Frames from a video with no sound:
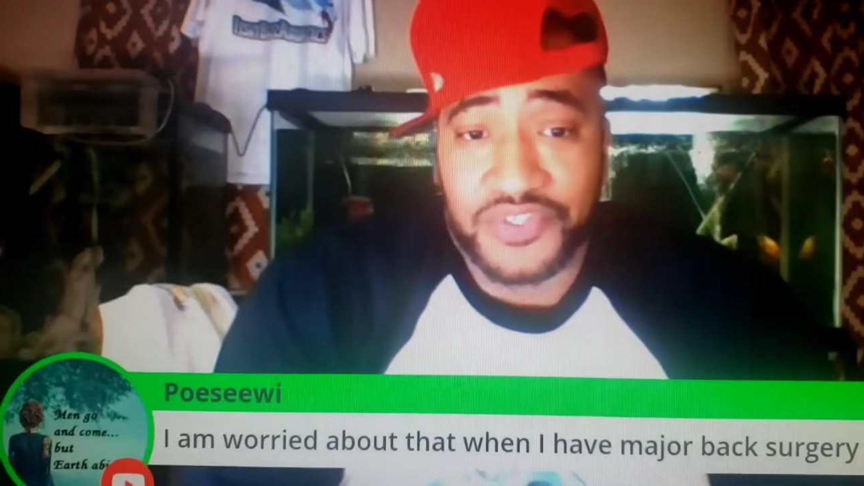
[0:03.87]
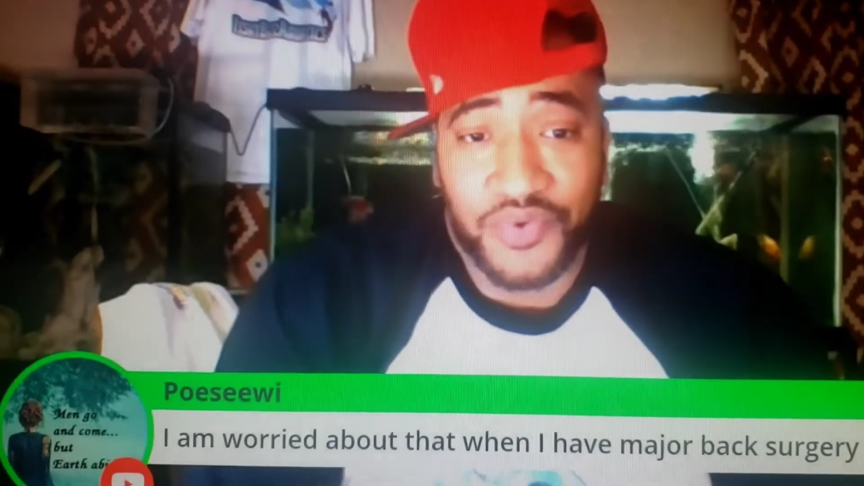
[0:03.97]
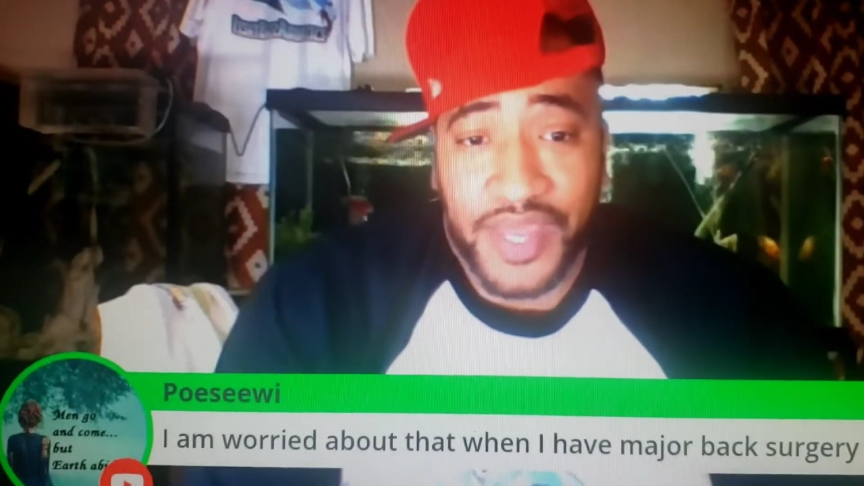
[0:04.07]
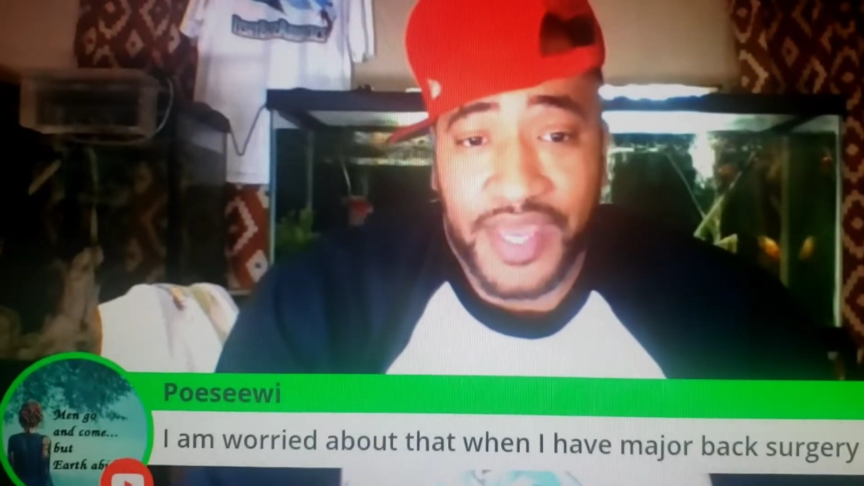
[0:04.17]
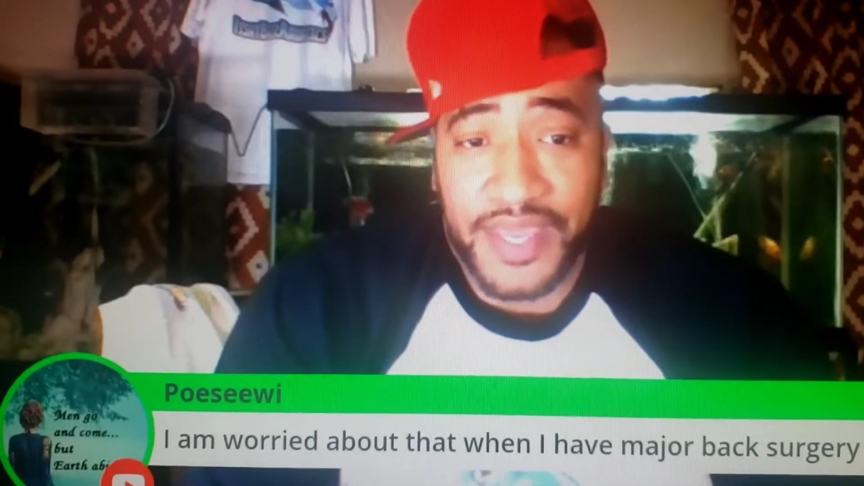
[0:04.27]
or
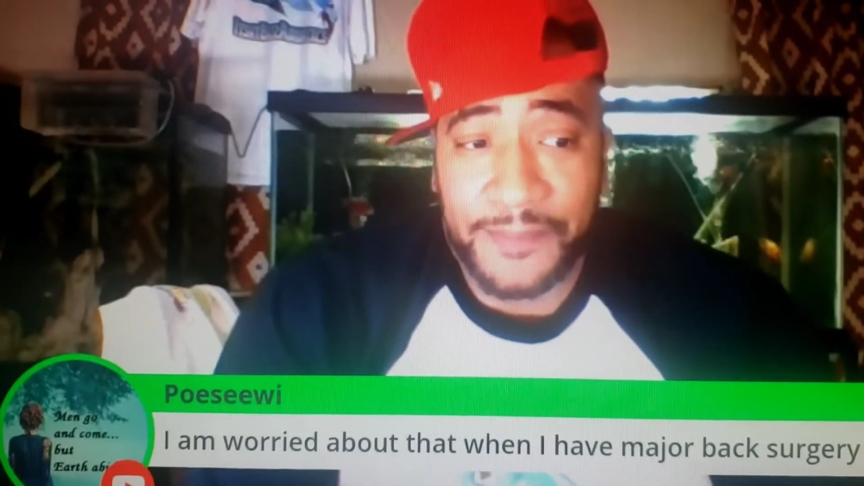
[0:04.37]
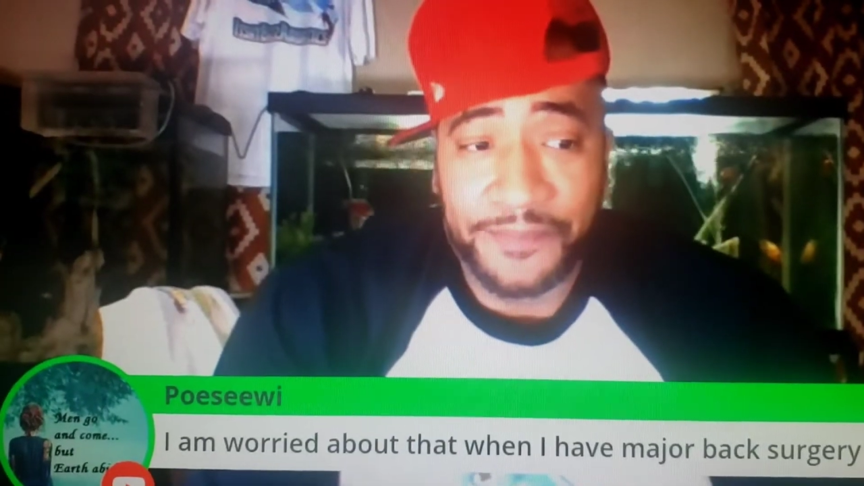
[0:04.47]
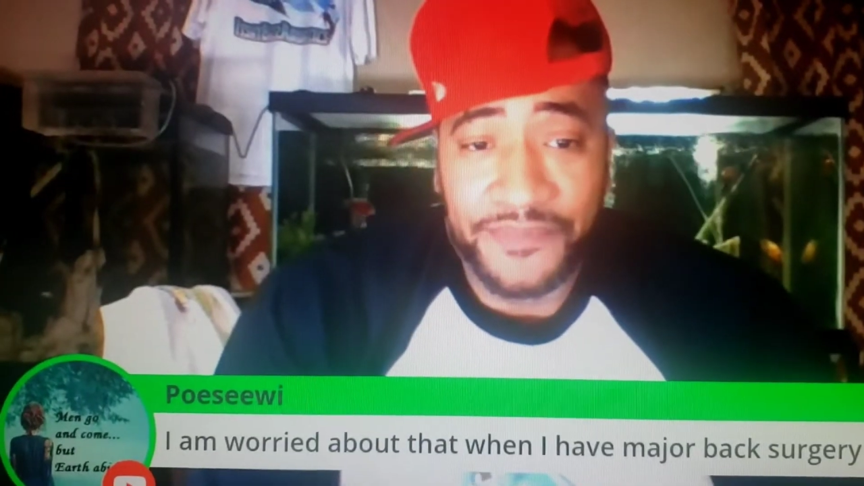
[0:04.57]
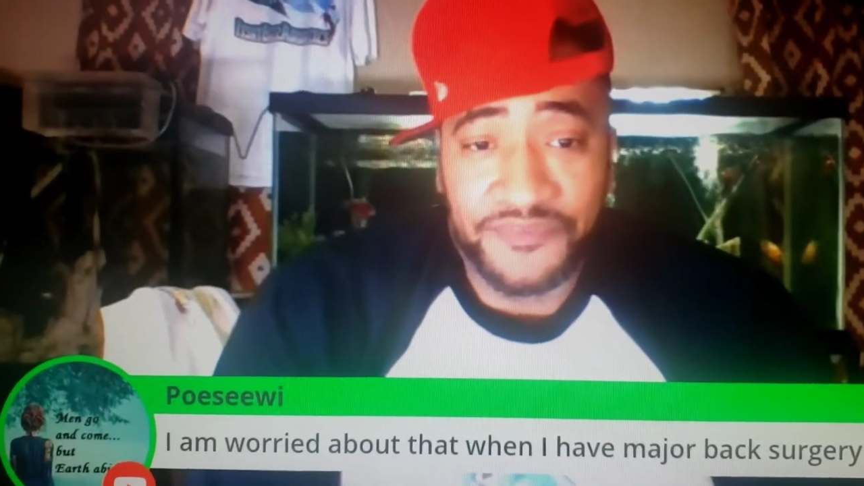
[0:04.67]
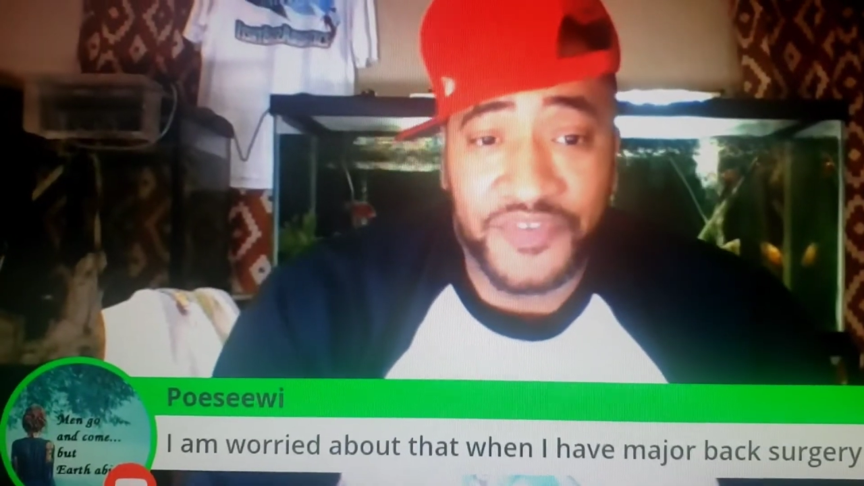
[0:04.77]
to
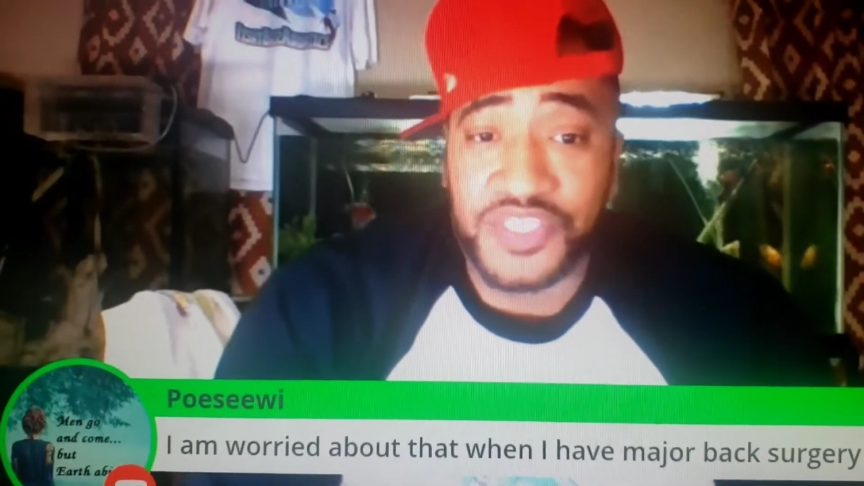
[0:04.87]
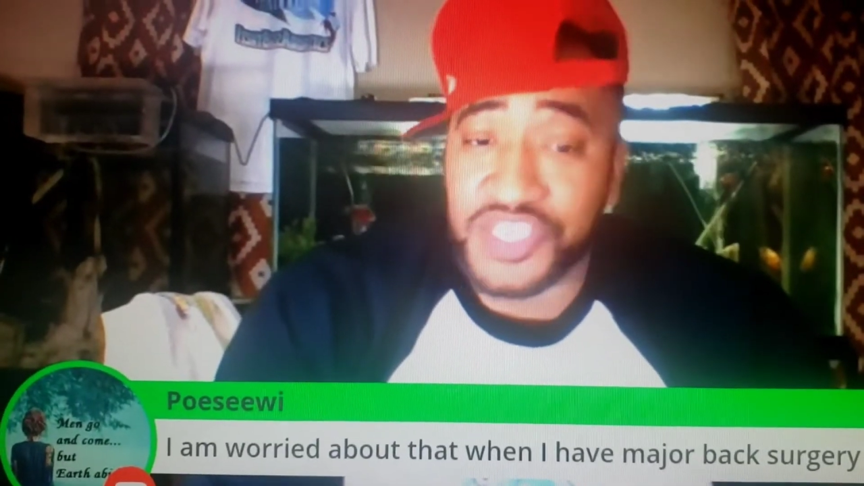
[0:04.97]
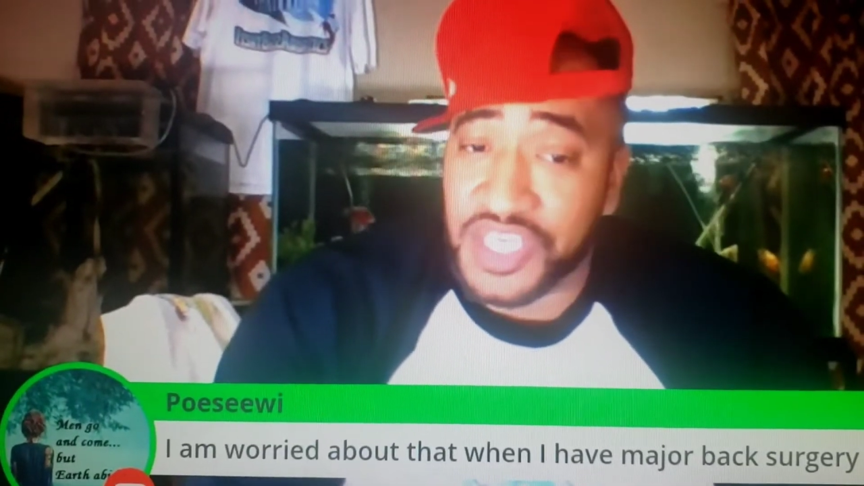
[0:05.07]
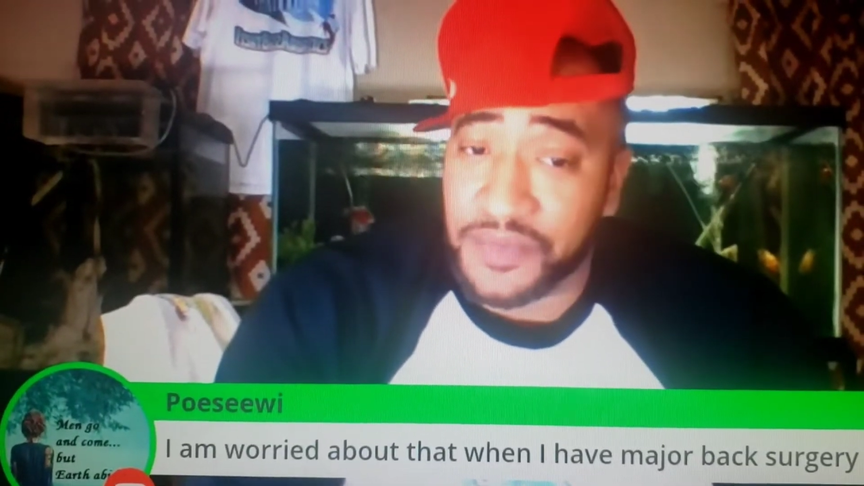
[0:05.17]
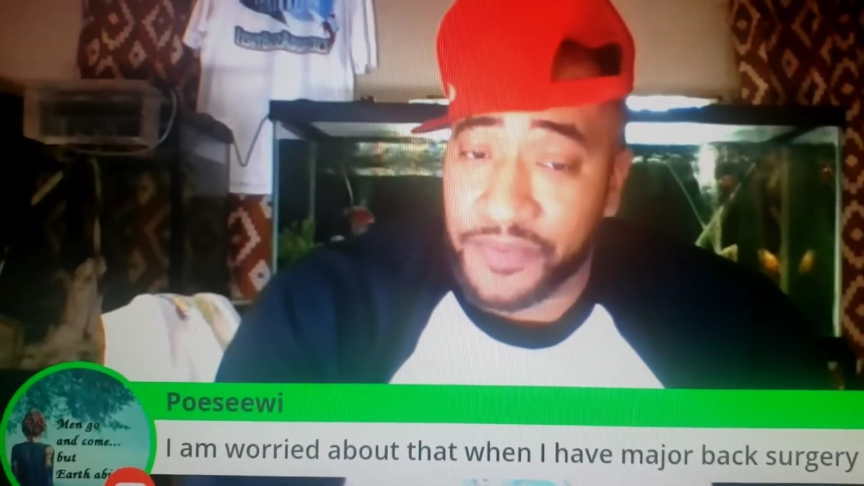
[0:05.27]
a
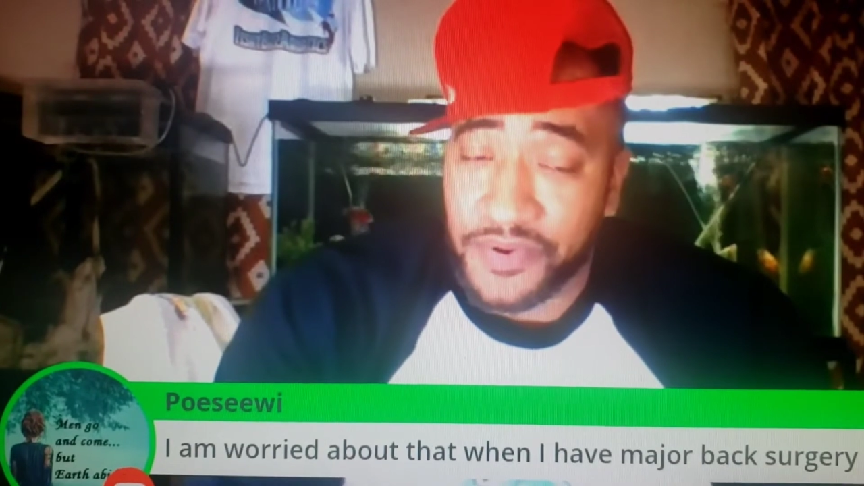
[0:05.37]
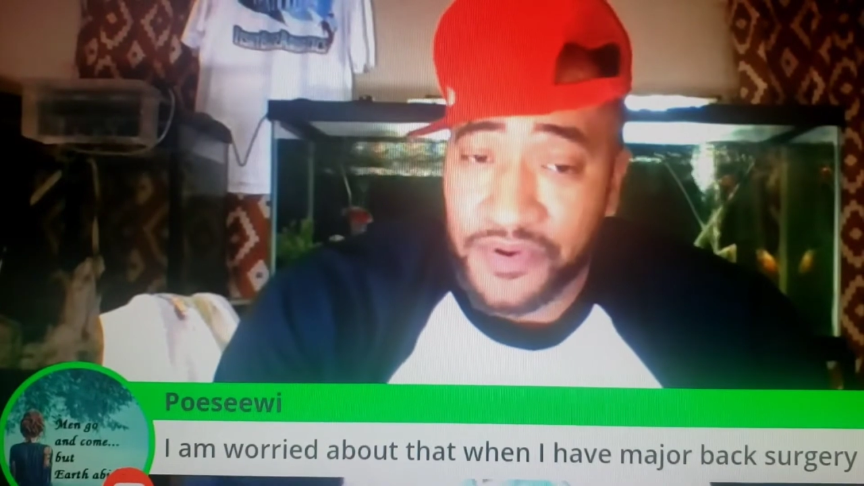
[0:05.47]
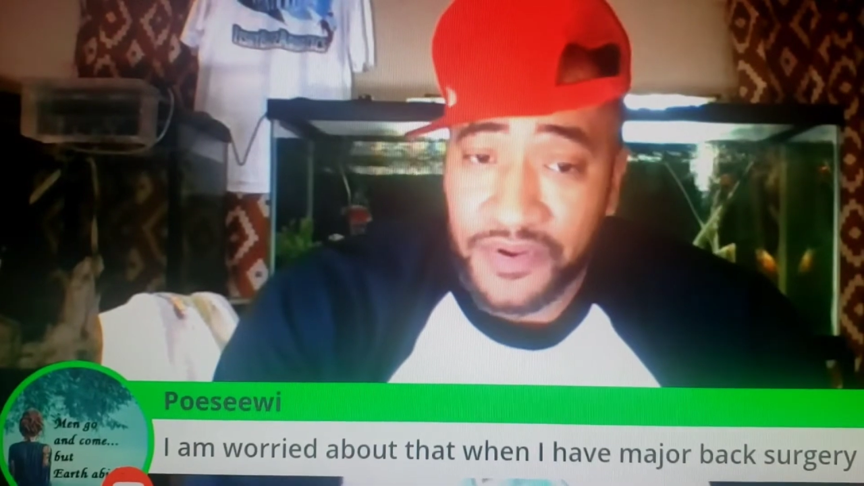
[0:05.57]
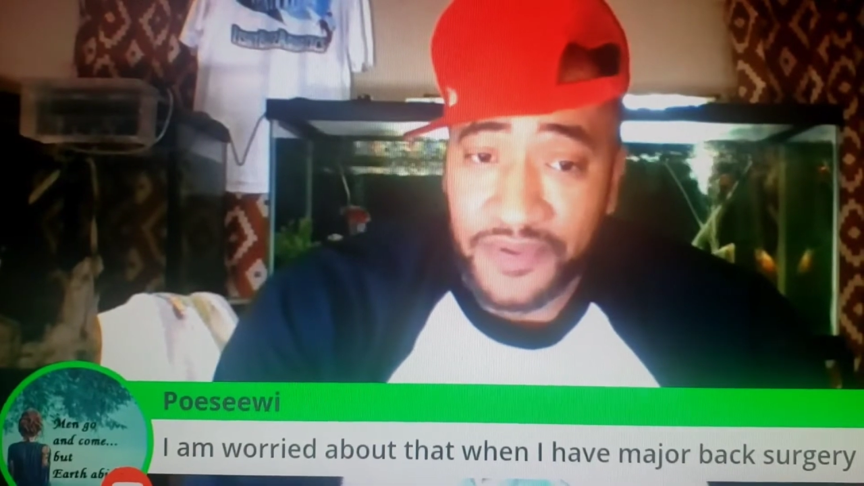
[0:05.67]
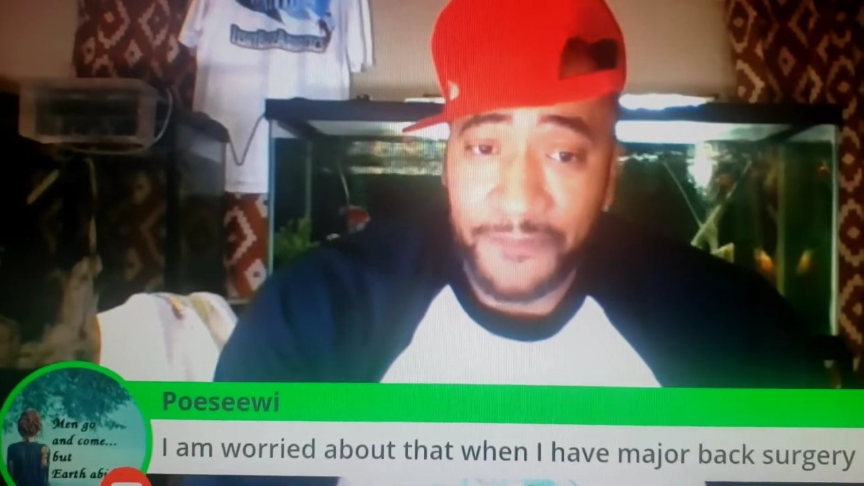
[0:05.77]
fish
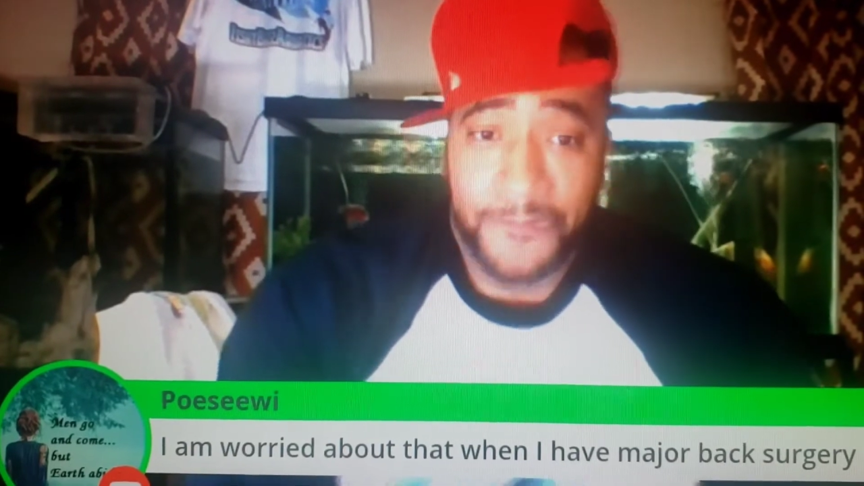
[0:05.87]
keeper